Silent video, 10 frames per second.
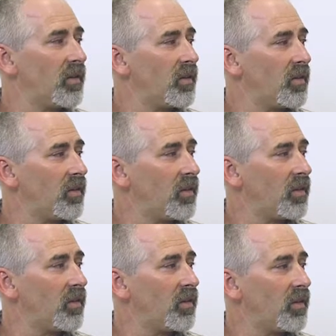
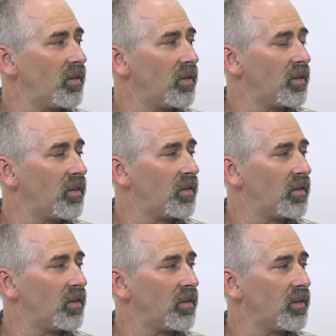
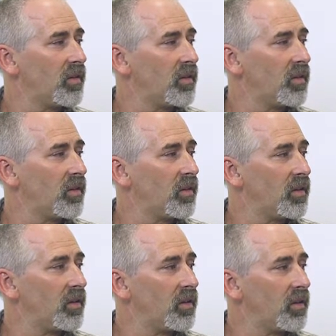
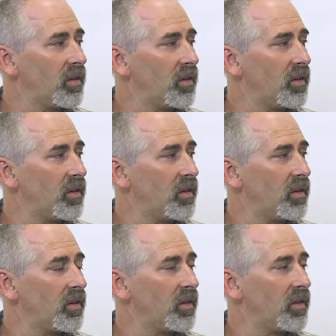
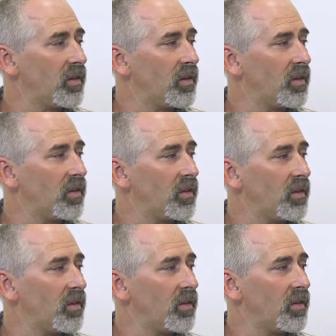
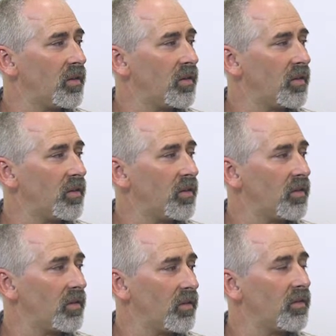
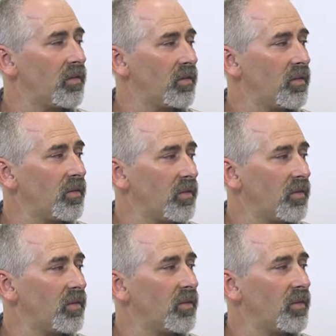
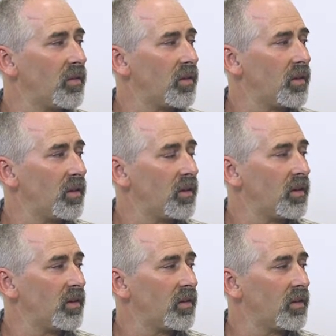
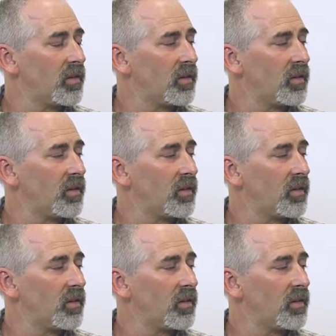(silent)